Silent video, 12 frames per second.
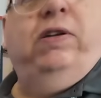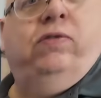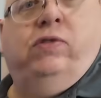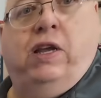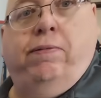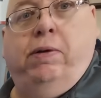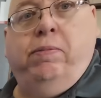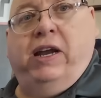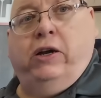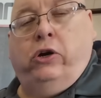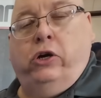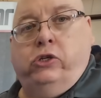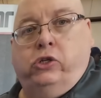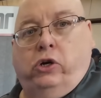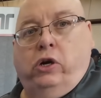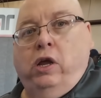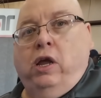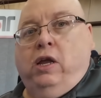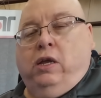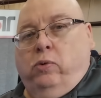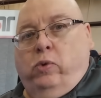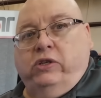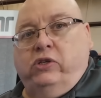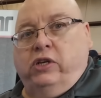megahertz or
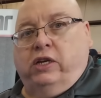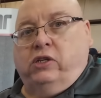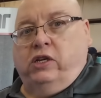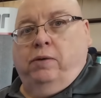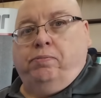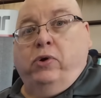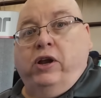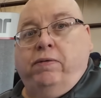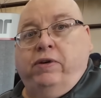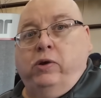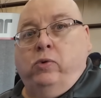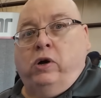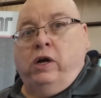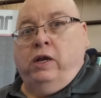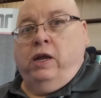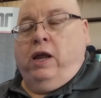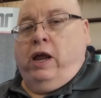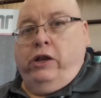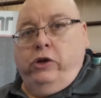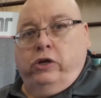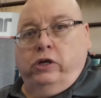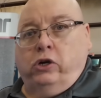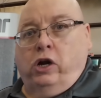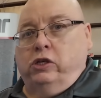160 up, whatever you want, and you
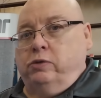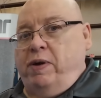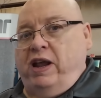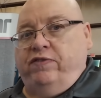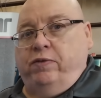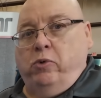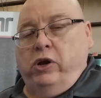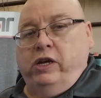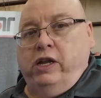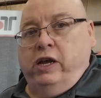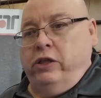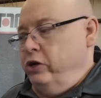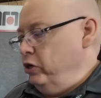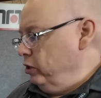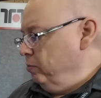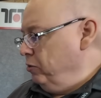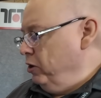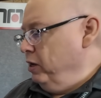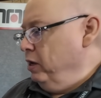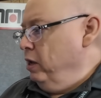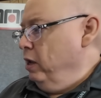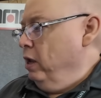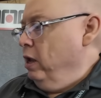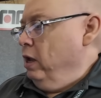can cross-band from one to the other. You can
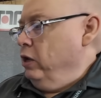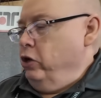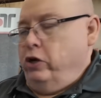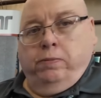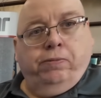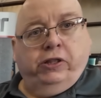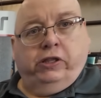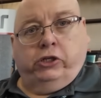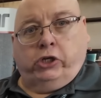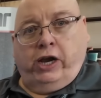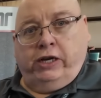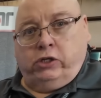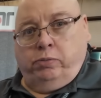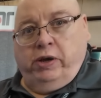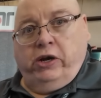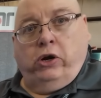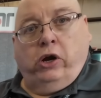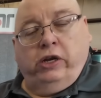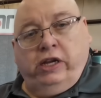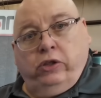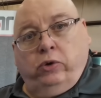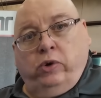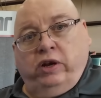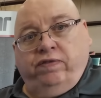put the transmitter on
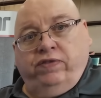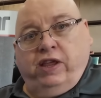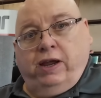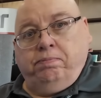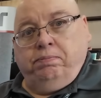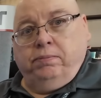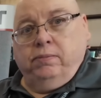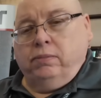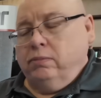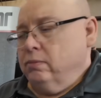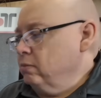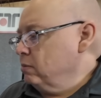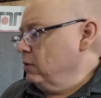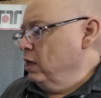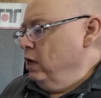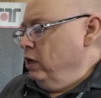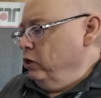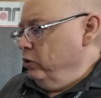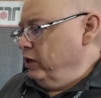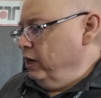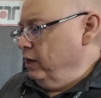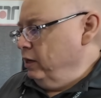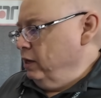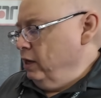either one of them. You
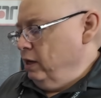can,